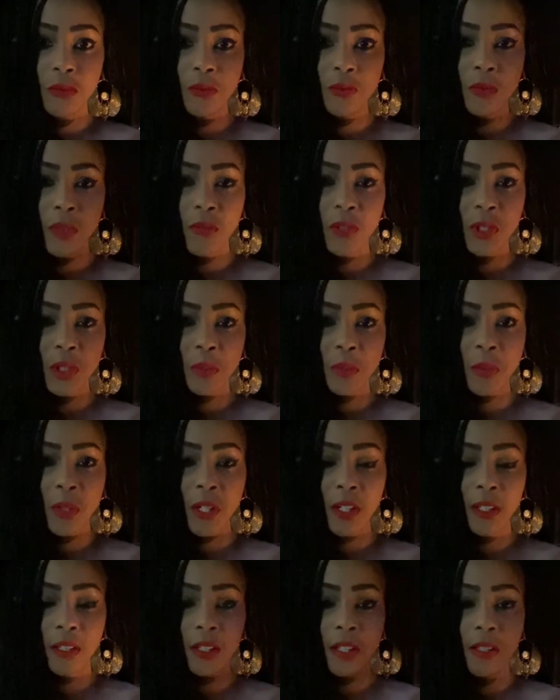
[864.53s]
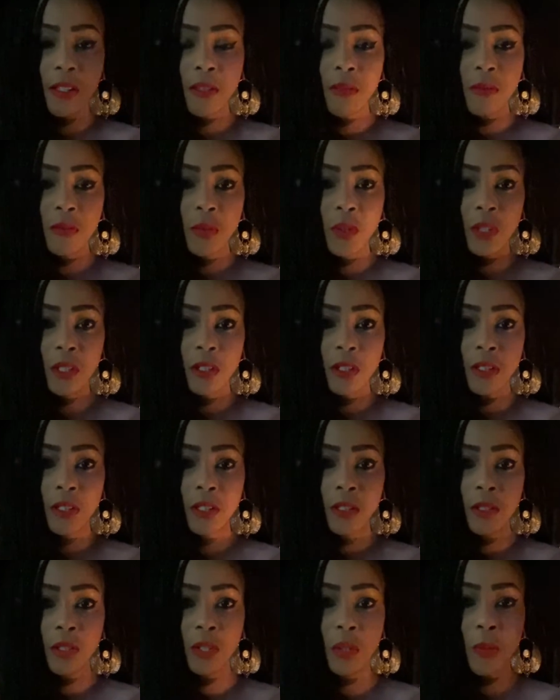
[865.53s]
Just pluck them,
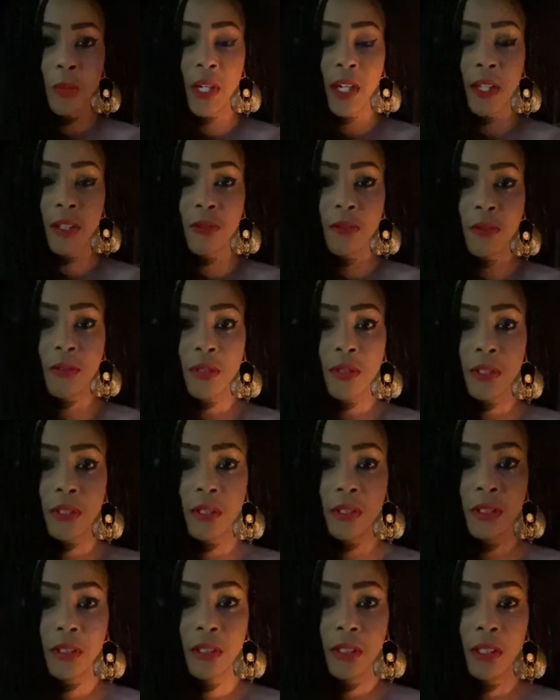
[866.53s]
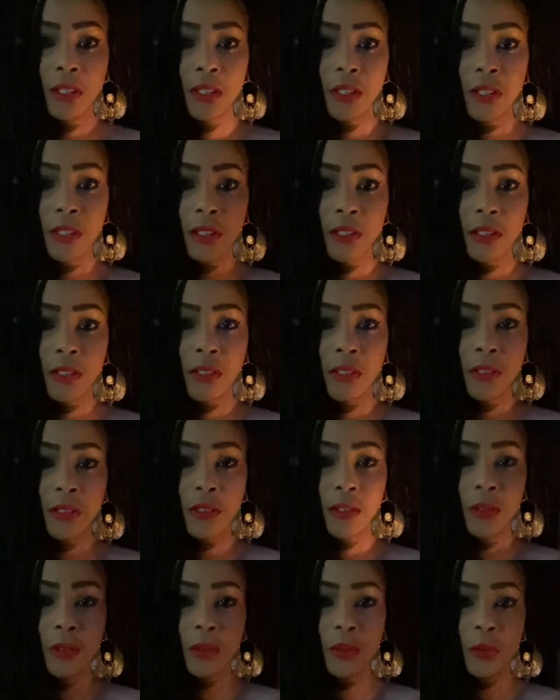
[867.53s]
your petals,
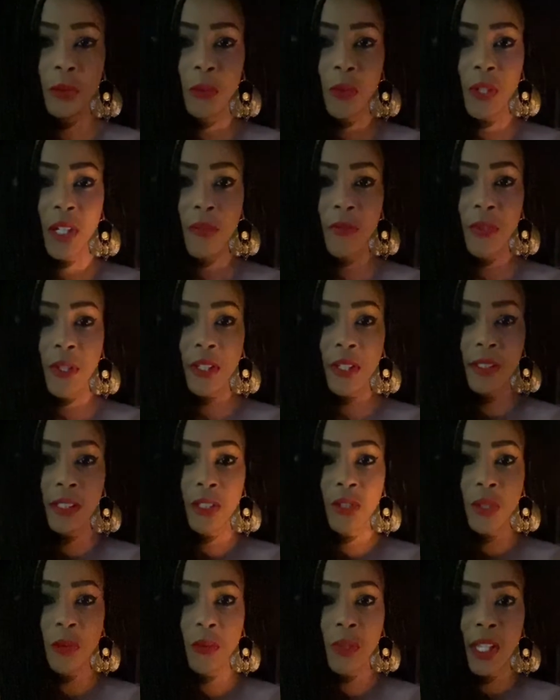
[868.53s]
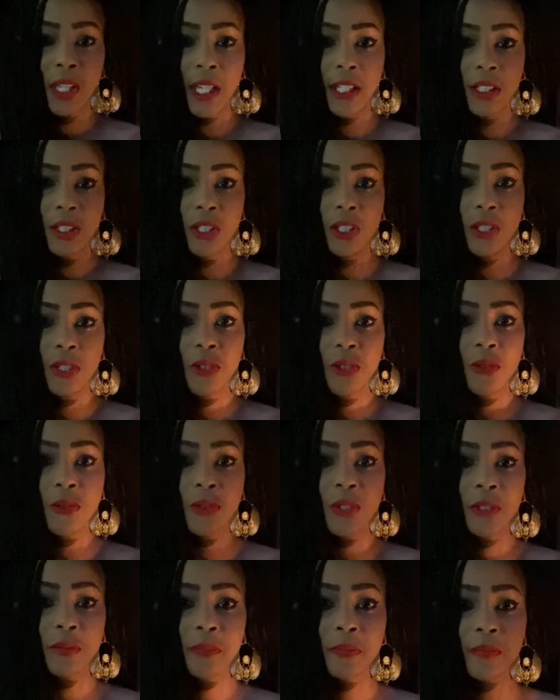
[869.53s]
whatever it is that you would like to use,
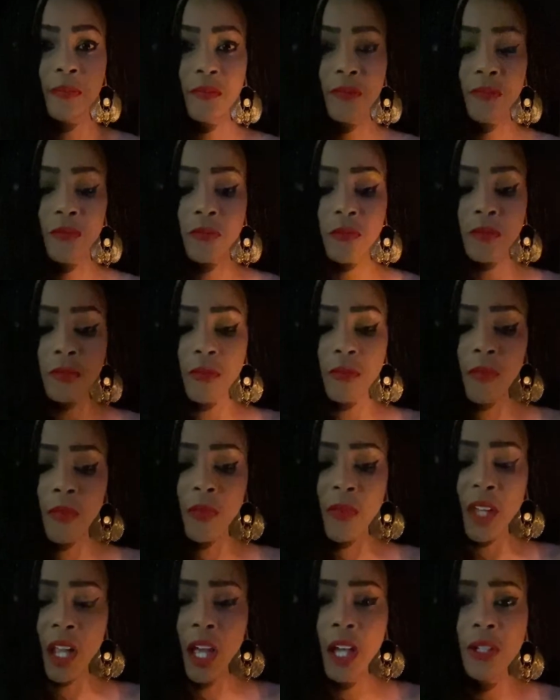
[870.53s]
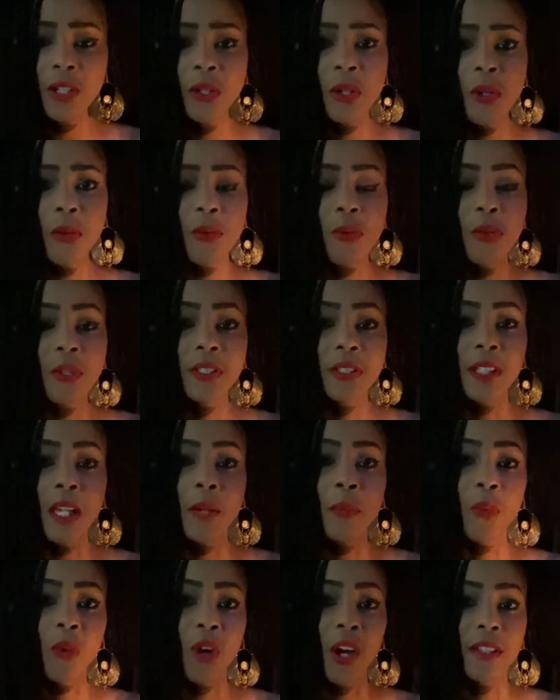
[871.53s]
and you go through the same
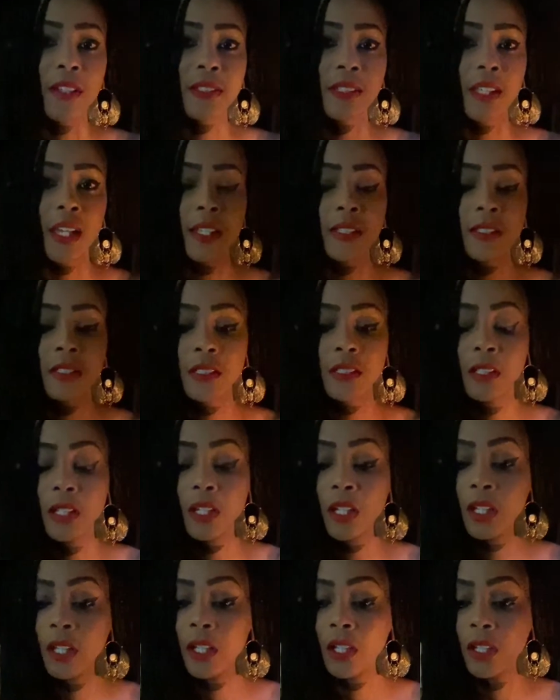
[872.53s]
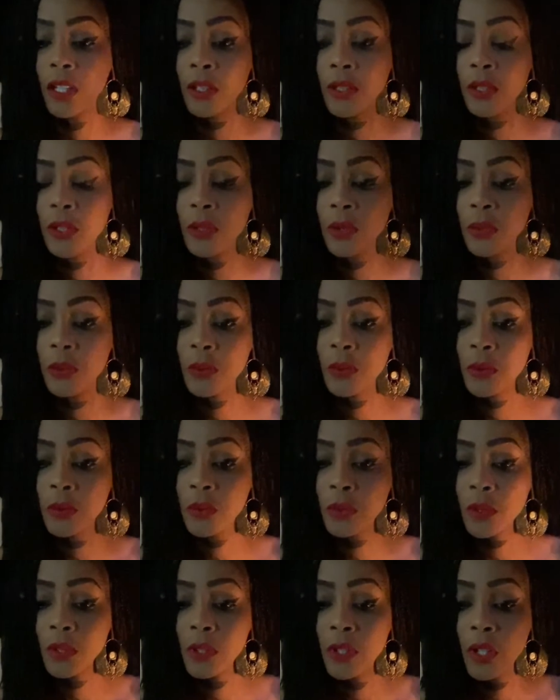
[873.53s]
process. You
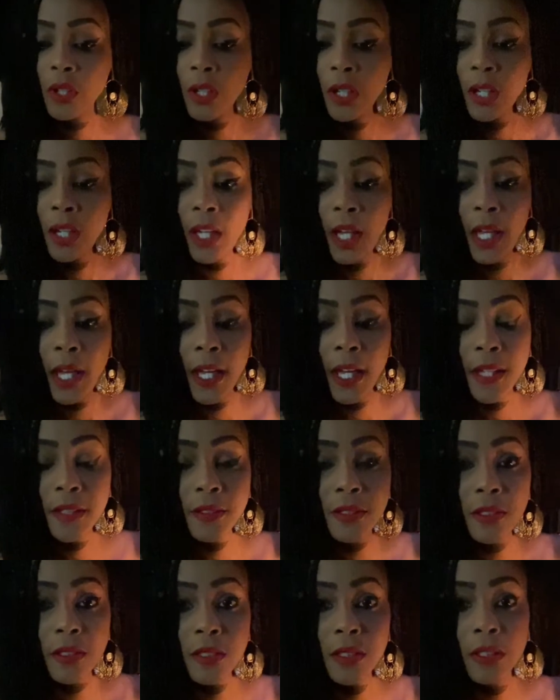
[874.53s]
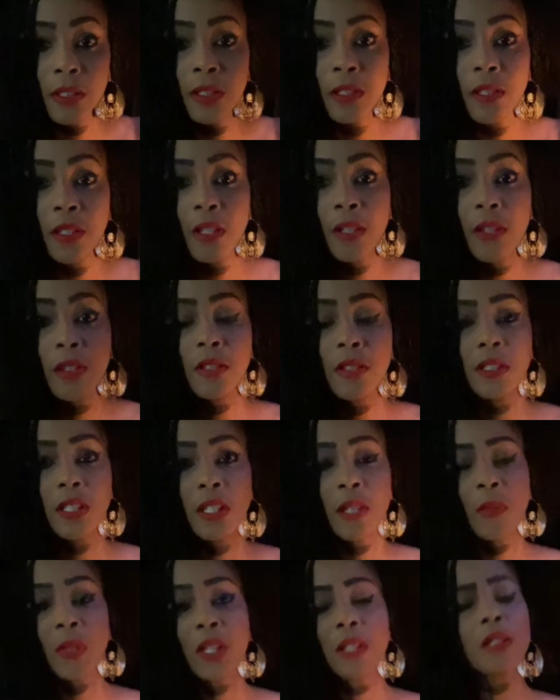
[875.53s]
ask the
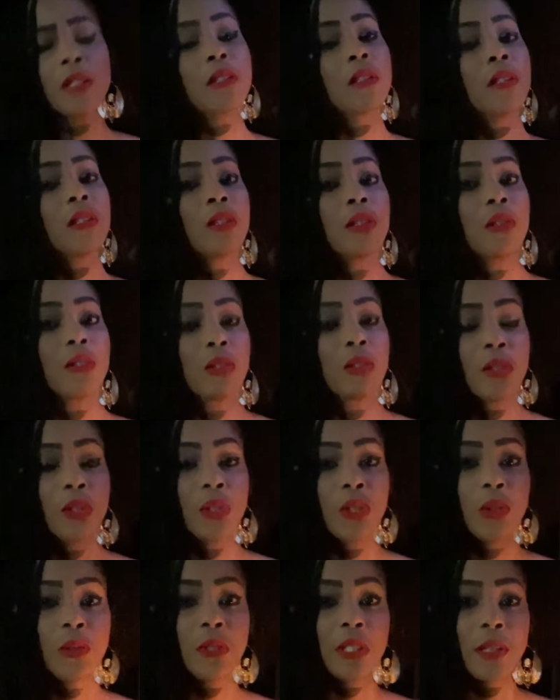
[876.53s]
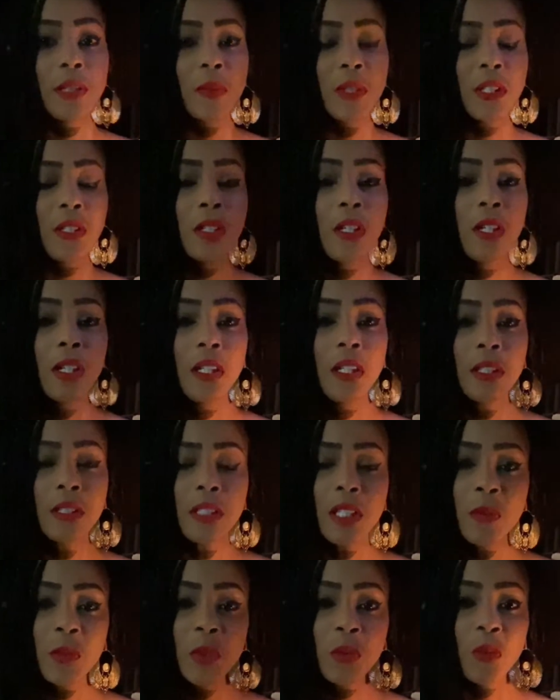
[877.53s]
demon, Eudemon,
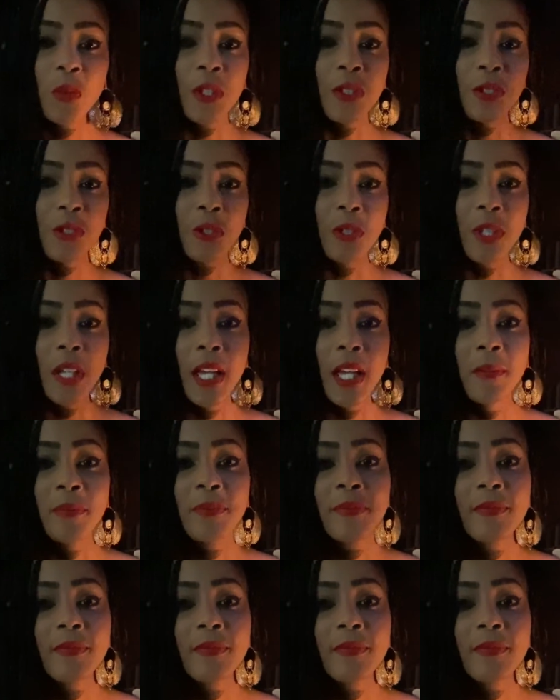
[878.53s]
demon, what is your name?